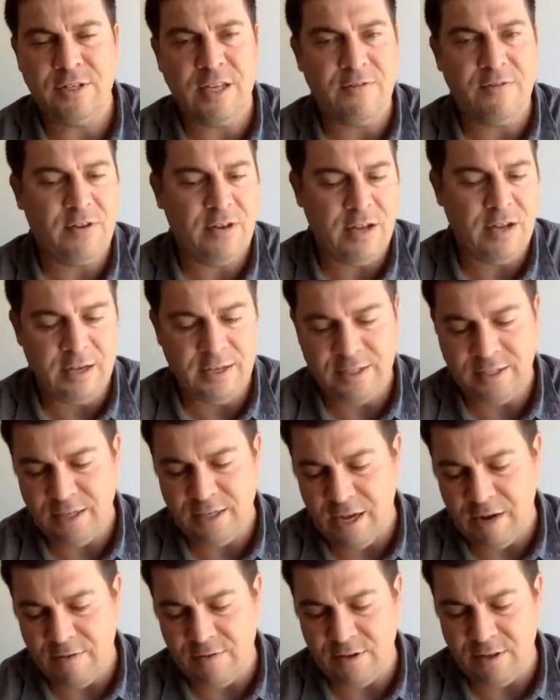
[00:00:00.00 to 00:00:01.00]
given us
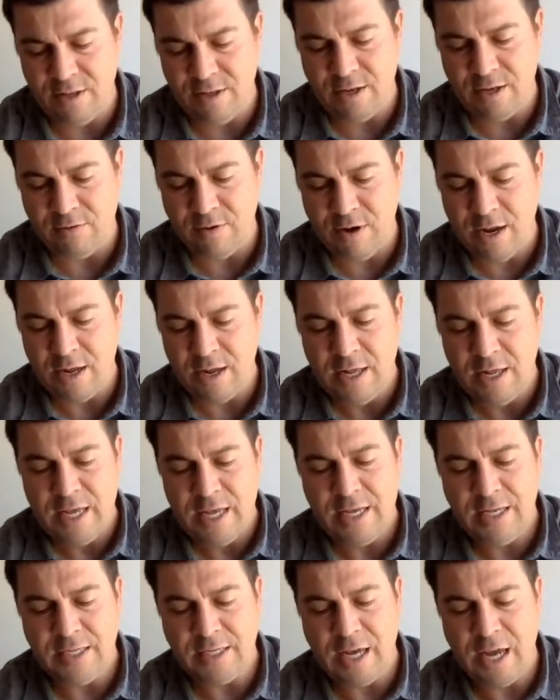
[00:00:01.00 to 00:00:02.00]
everything, right?
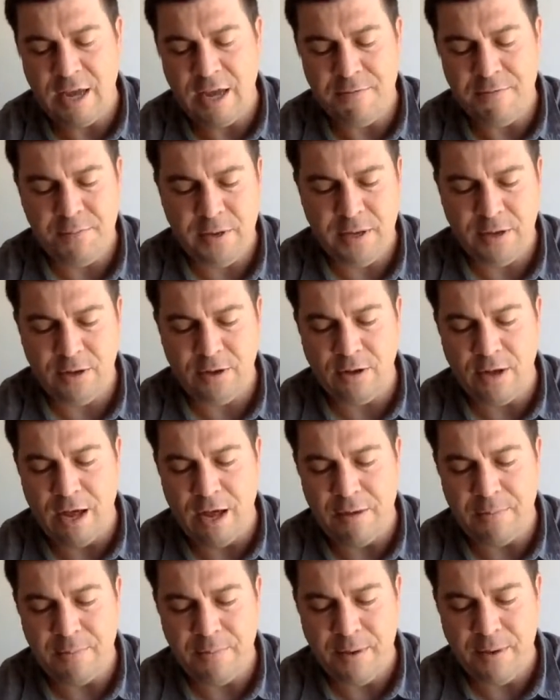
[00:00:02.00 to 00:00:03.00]
His I appeal,
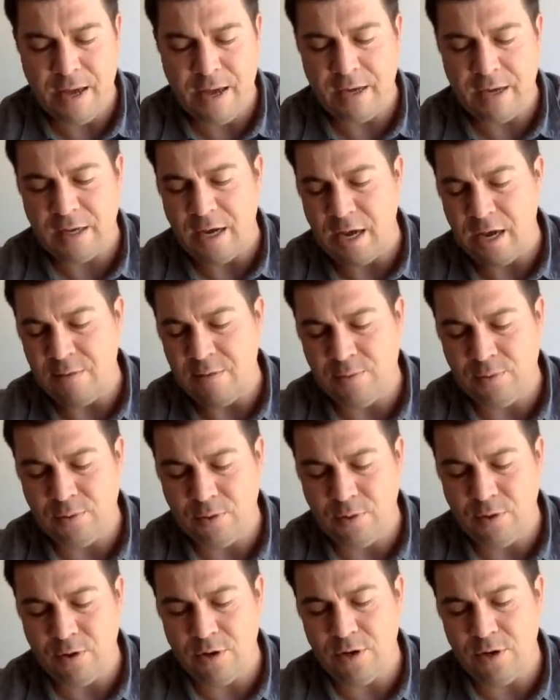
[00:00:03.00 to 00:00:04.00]
I beg, I
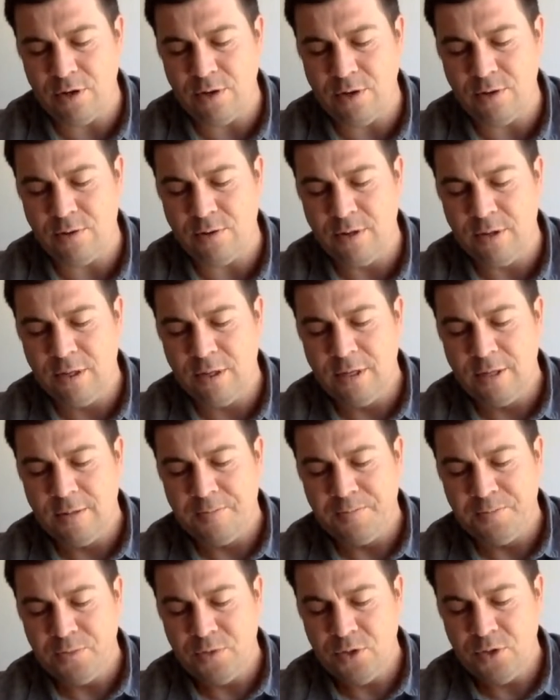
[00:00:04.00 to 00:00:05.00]
implore you
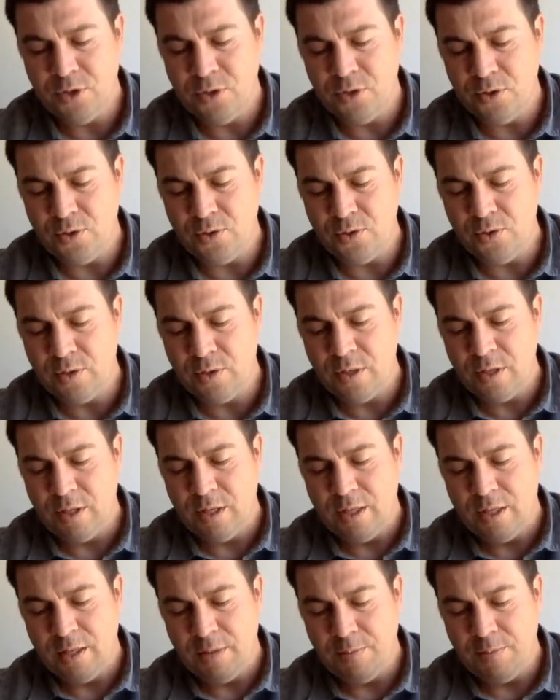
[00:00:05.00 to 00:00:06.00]
to
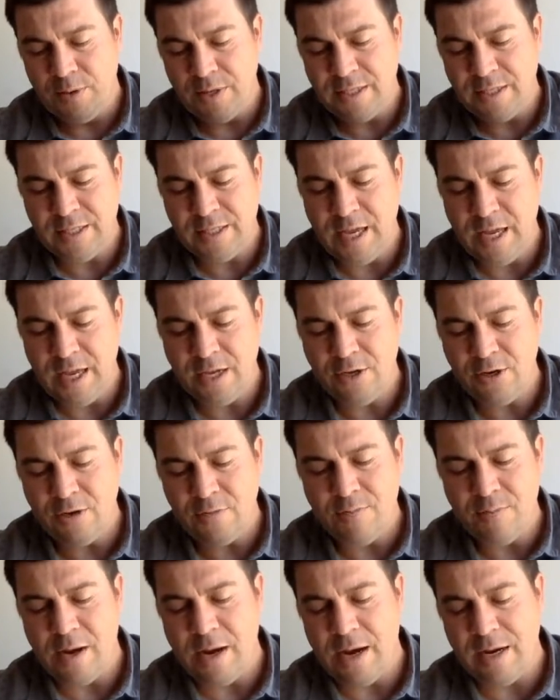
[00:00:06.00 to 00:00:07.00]
present your
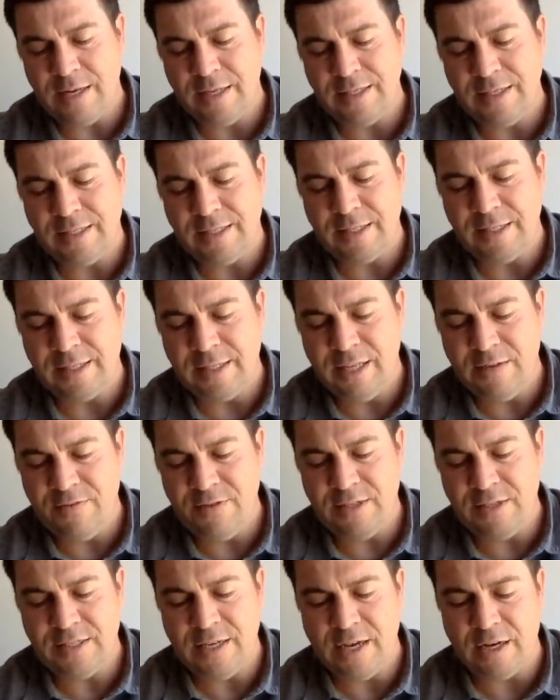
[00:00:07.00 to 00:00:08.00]
body as a living
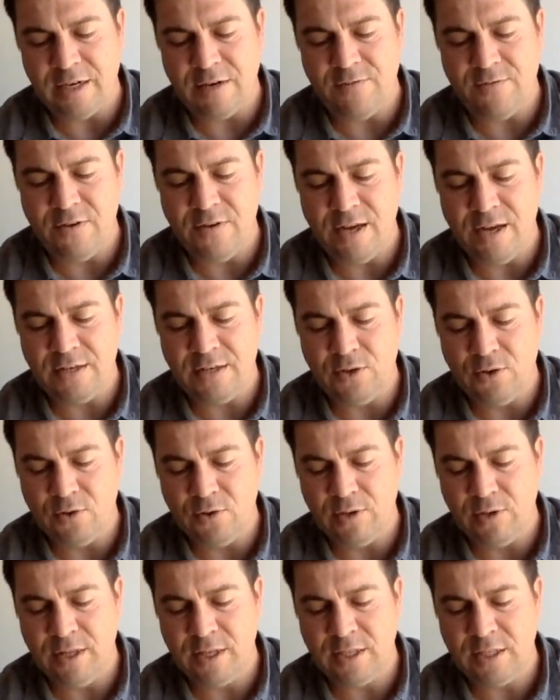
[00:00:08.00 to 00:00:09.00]
sacrifice,
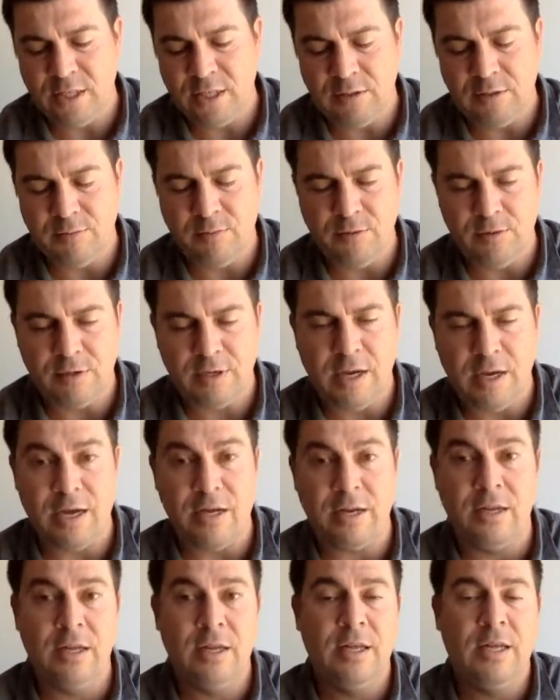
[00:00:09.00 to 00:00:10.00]
wholly acceptable to God.
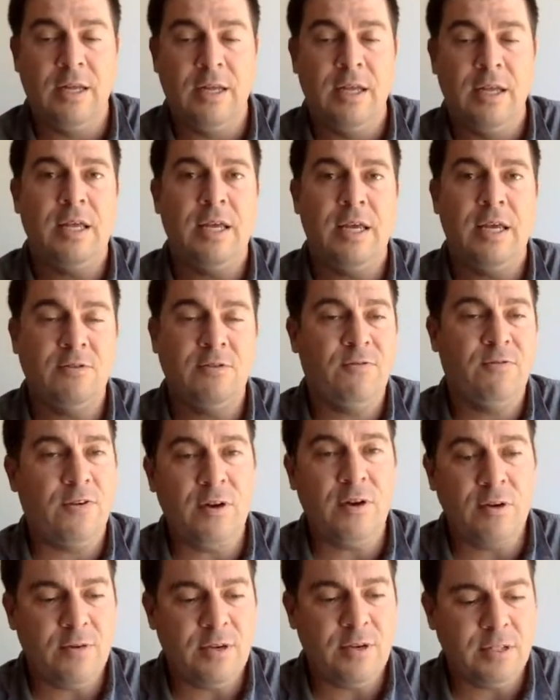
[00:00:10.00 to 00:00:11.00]
It's
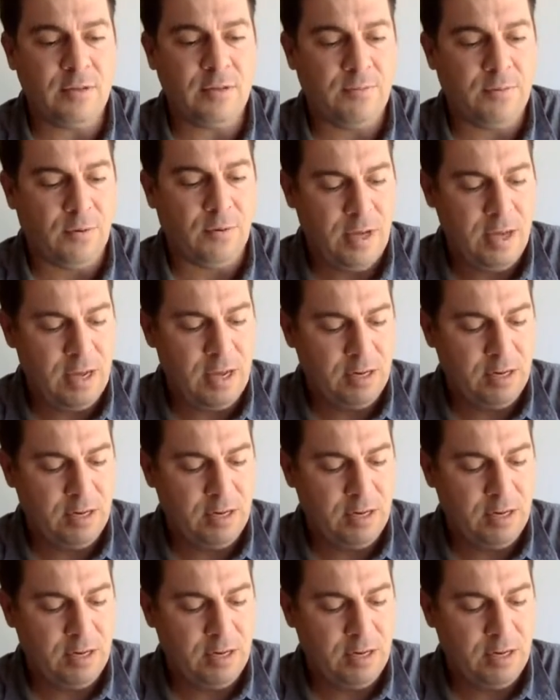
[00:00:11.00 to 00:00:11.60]
very reasonable,